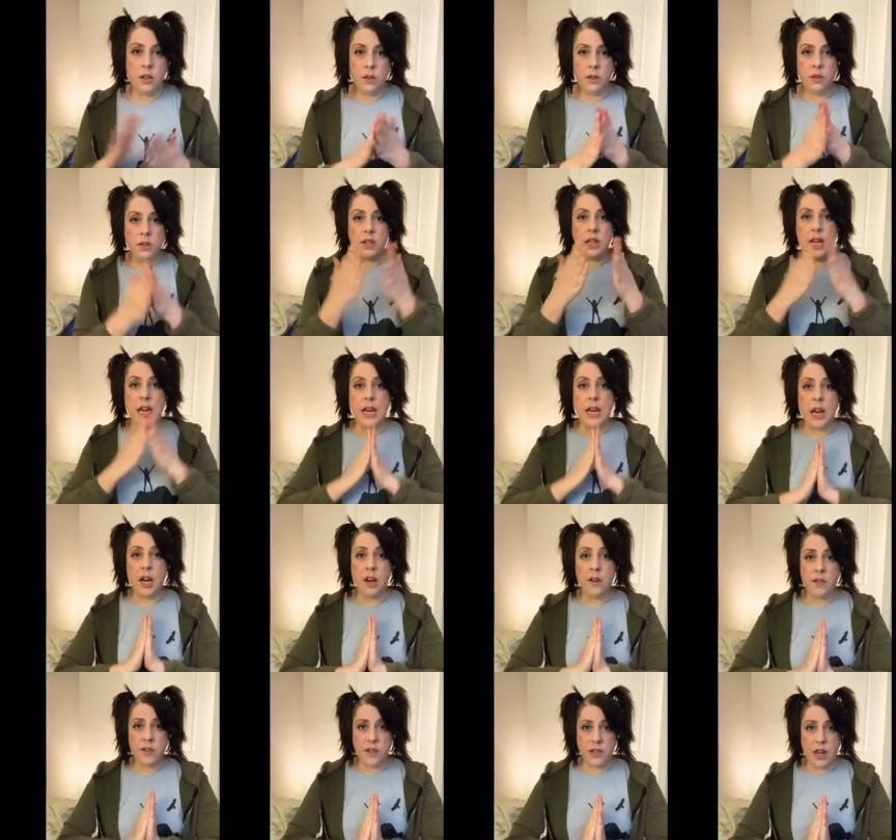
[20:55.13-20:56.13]
Take care of
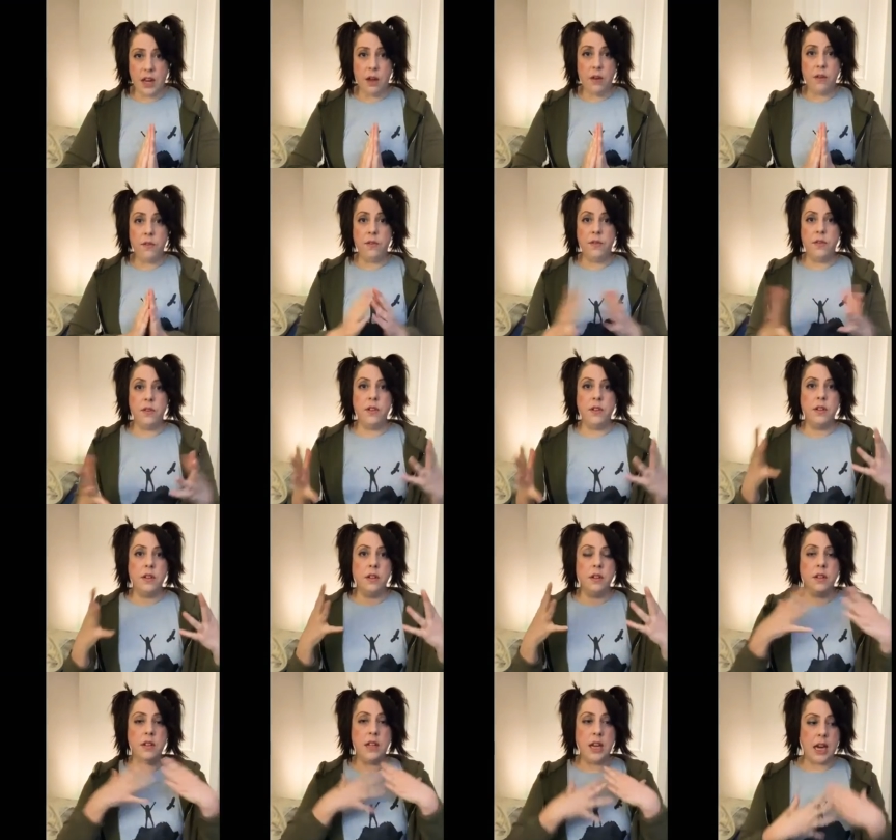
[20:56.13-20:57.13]
yourself,
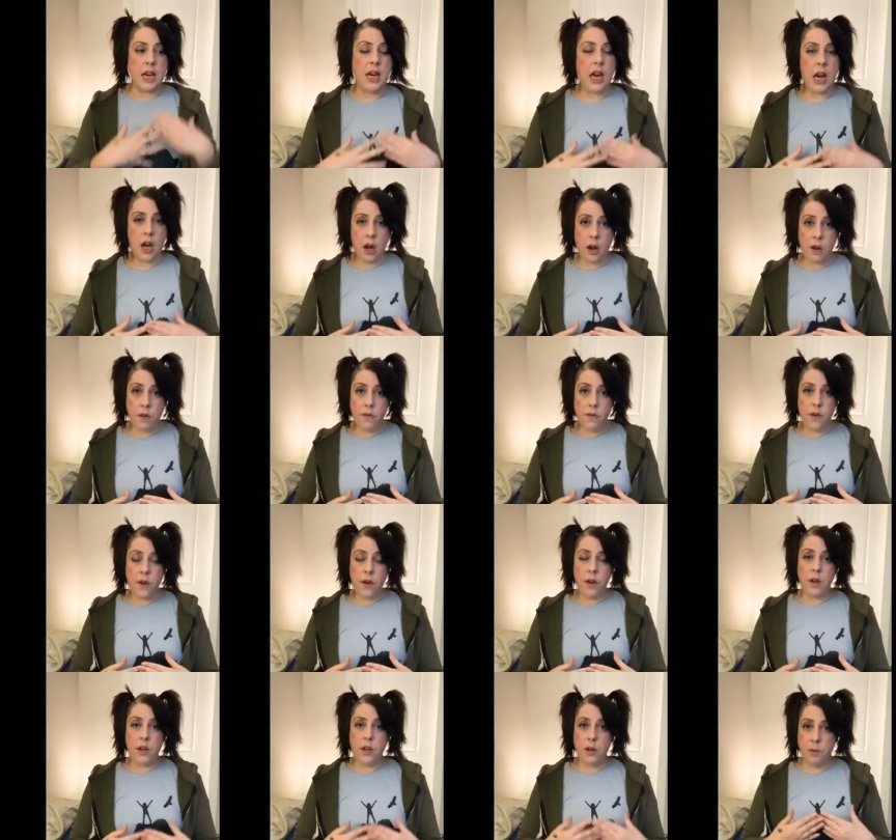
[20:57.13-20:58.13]
take care of
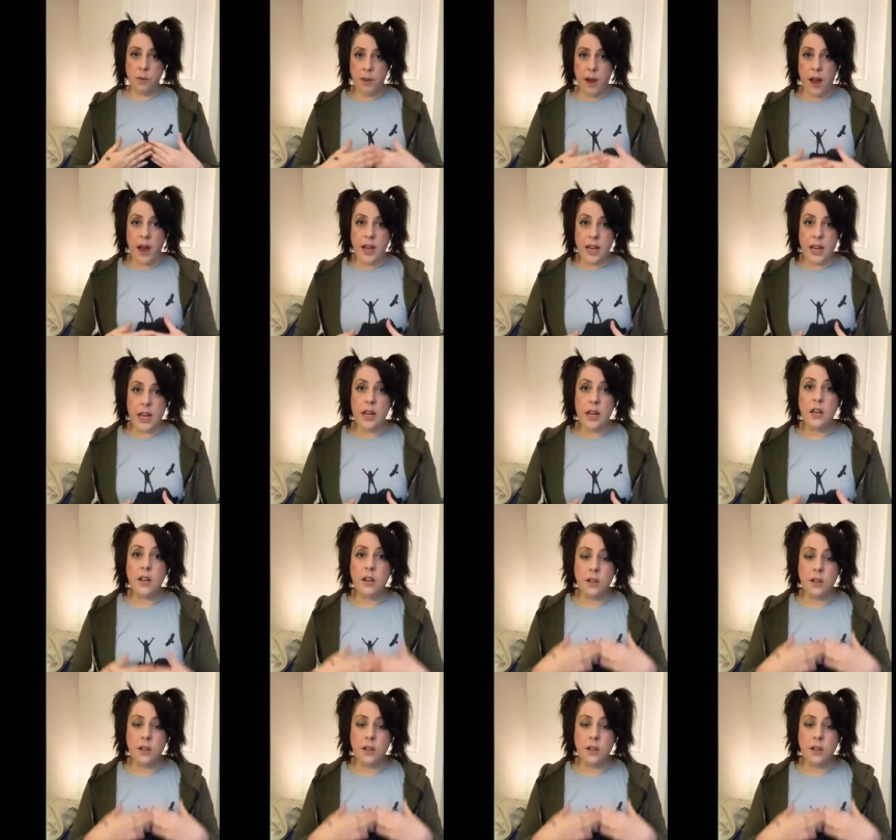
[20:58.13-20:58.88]
your body.